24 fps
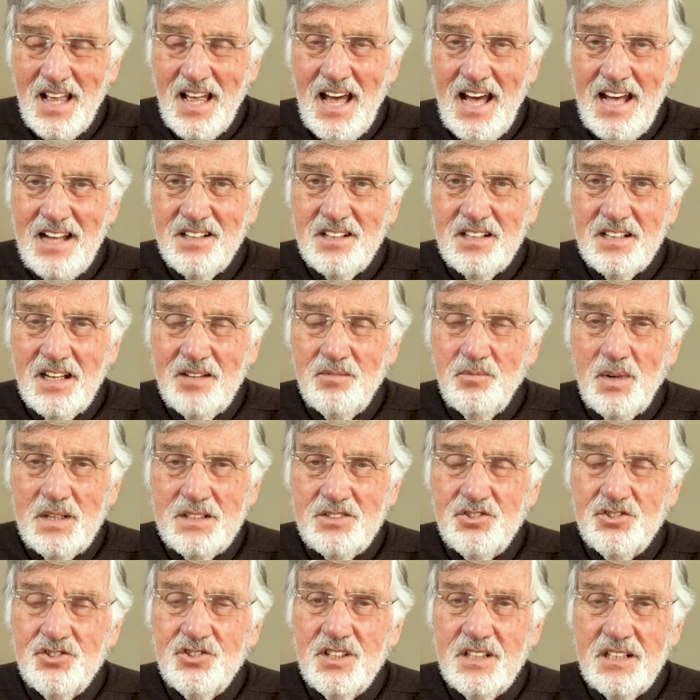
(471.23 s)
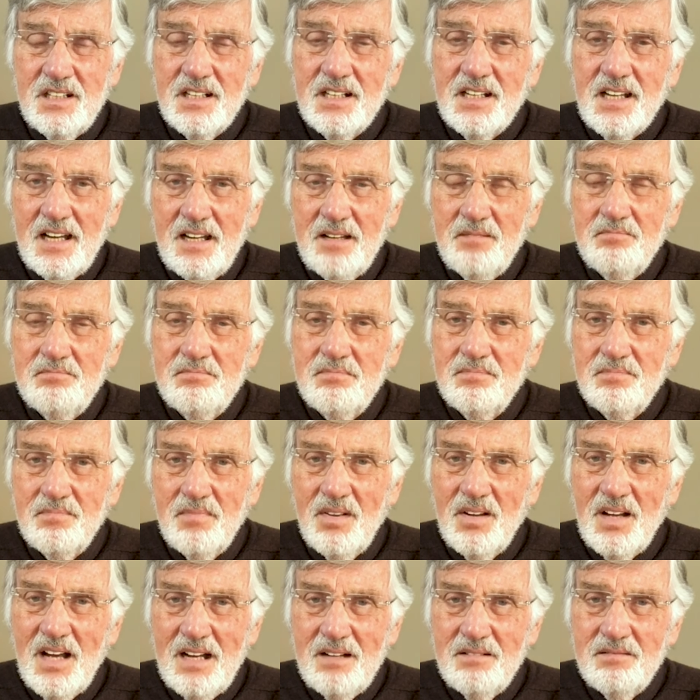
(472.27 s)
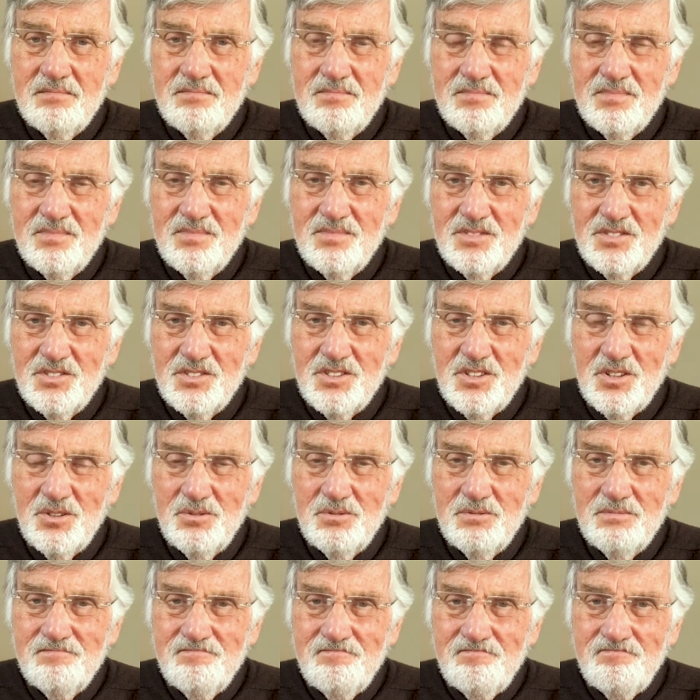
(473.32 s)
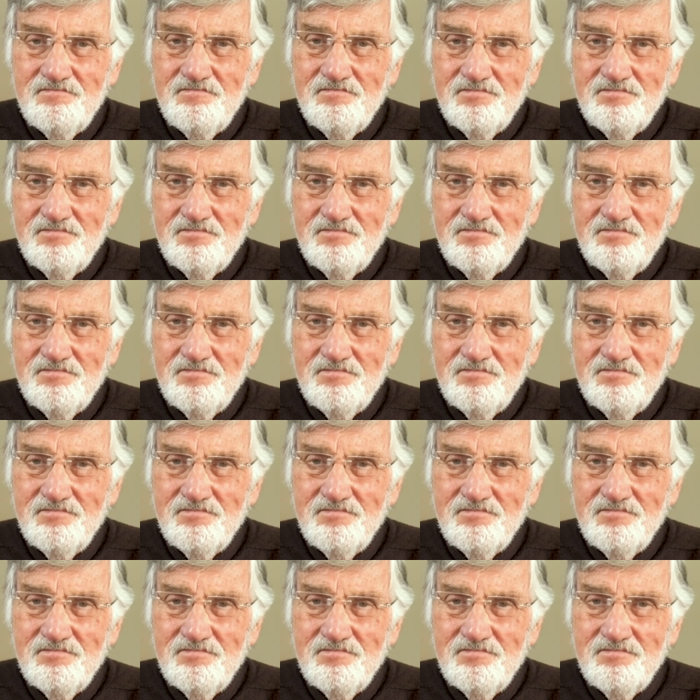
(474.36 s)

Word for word: And when Treena came um, to